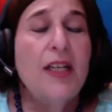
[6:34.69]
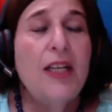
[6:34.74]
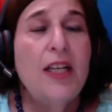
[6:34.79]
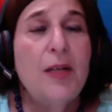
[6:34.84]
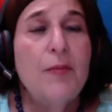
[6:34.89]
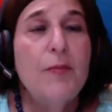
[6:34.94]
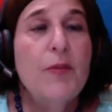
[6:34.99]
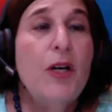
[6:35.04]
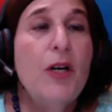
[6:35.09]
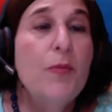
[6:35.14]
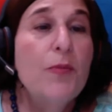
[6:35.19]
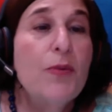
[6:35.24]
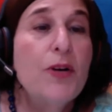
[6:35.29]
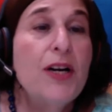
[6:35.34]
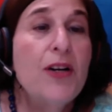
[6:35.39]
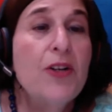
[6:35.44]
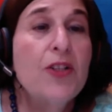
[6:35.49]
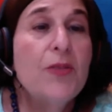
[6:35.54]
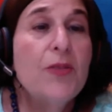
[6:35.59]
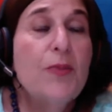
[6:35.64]
um,
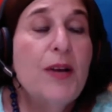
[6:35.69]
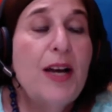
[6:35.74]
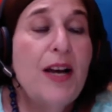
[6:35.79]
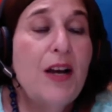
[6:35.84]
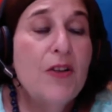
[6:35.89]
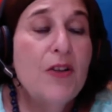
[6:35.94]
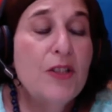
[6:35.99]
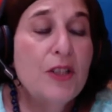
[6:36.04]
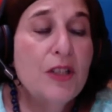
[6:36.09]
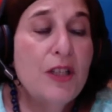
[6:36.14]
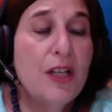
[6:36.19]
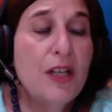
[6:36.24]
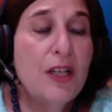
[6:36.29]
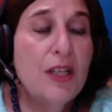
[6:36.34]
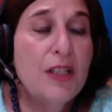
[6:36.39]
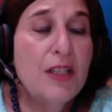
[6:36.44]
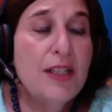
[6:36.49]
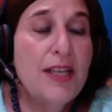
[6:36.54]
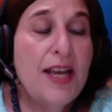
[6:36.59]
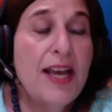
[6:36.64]
prayers about
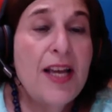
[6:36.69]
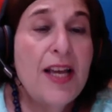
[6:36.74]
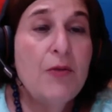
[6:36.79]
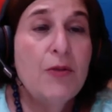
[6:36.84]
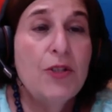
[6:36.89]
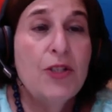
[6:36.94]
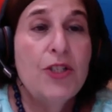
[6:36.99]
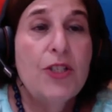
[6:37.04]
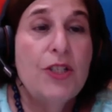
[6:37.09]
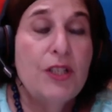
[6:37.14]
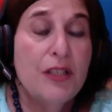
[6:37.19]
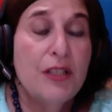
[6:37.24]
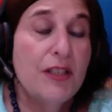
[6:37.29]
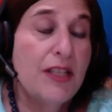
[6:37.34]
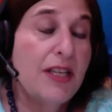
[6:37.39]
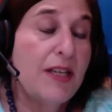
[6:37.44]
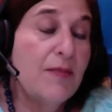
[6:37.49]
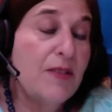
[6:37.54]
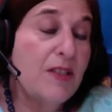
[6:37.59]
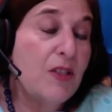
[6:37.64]
uh, the anguish
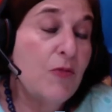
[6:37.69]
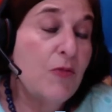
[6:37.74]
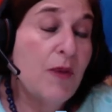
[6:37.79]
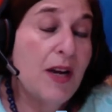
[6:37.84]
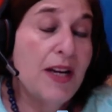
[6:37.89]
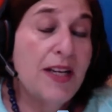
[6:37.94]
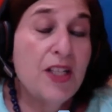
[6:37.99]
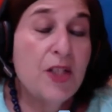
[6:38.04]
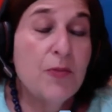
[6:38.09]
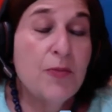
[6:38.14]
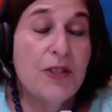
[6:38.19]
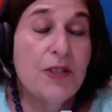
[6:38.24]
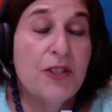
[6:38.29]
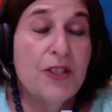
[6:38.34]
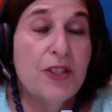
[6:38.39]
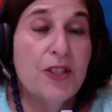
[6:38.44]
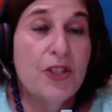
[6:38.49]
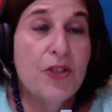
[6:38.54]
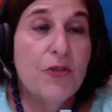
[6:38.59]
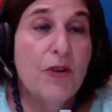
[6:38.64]
that you might
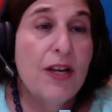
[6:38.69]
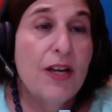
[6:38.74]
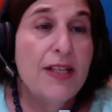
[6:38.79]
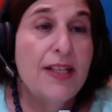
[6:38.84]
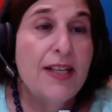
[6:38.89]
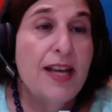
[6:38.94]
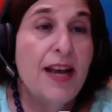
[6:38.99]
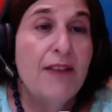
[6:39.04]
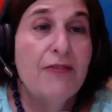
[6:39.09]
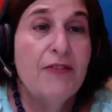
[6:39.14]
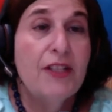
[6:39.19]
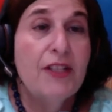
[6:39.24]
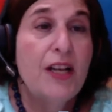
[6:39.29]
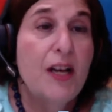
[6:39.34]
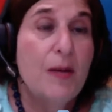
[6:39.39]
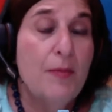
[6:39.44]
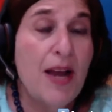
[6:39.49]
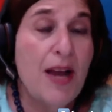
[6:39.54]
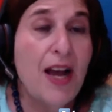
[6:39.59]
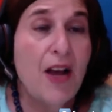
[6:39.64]
experience in trying to have to
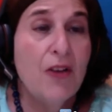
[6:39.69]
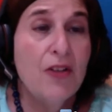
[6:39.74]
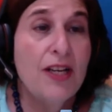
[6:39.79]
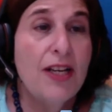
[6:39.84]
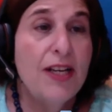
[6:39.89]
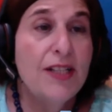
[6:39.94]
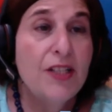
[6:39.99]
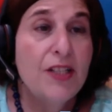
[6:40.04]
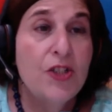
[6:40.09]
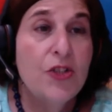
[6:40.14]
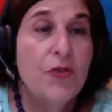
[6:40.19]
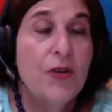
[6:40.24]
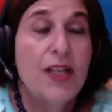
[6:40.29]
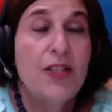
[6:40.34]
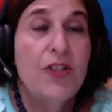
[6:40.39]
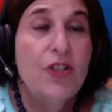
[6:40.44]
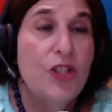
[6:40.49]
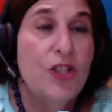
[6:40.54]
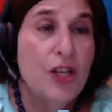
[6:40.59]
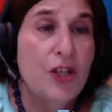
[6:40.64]
come out as a
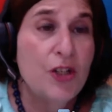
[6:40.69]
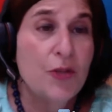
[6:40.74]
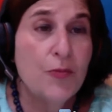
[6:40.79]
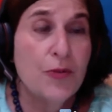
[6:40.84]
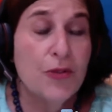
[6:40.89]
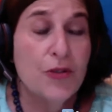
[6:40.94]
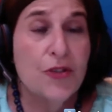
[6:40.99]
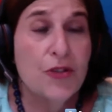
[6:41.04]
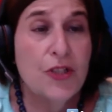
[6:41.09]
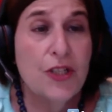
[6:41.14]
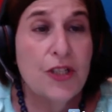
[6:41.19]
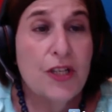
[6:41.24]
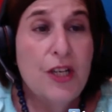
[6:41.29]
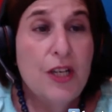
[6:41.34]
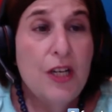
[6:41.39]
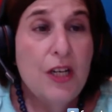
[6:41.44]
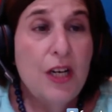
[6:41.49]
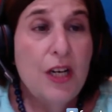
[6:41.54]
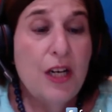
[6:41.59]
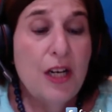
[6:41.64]
transgender person,
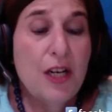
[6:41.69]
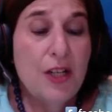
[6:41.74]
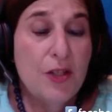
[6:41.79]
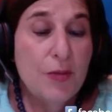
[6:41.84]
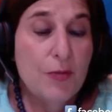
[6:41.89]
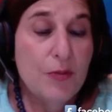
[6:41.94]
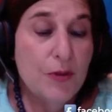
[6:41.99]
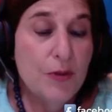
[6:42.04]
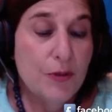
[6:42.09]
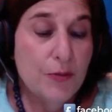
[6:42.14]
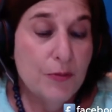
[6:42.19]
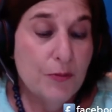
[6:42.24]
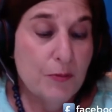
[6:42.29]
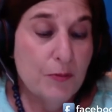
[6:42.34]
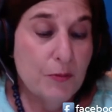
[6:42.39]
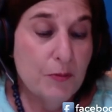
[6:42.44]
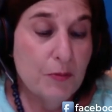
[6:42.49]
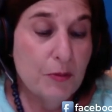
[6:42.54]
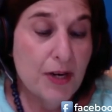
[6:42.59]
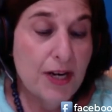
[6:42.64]
uh, the pr
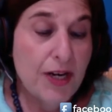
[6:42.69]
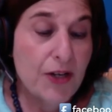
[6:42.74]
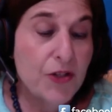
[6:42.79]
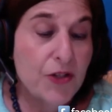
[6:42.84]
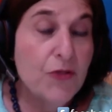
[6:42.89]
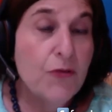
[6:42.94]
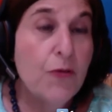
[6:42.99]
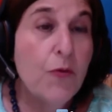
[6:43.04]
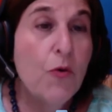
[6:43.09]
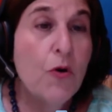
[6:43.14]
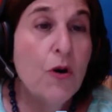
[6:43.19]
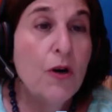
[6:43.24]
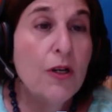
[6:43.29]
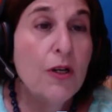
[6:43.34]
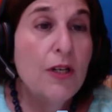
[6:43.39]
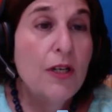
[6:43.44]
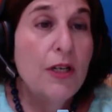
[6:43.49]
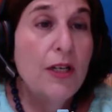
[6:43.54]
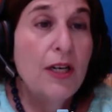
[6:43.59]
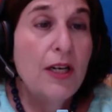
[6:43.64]
prayers
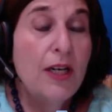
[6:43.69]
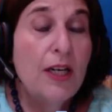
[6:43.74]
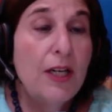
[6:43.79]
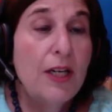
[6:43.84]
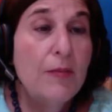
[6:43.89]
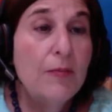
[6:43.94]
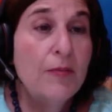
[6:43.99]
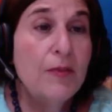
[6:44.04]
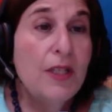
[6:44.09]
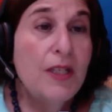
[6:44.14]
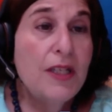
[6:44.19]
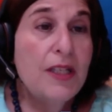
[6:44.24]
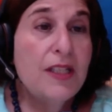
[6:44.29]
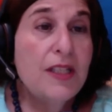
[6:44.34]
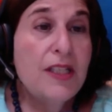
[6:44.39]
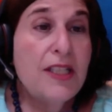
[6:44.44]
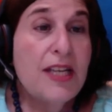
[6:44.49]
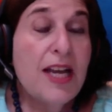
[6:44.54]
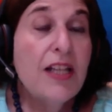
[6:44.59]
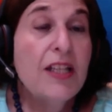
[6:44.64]
for um,
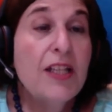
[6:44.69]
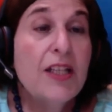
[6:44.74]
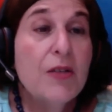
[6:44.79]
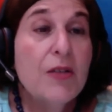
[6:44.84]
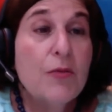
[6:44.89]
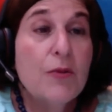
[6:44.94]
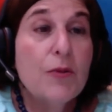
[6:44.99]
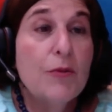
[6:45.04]
tell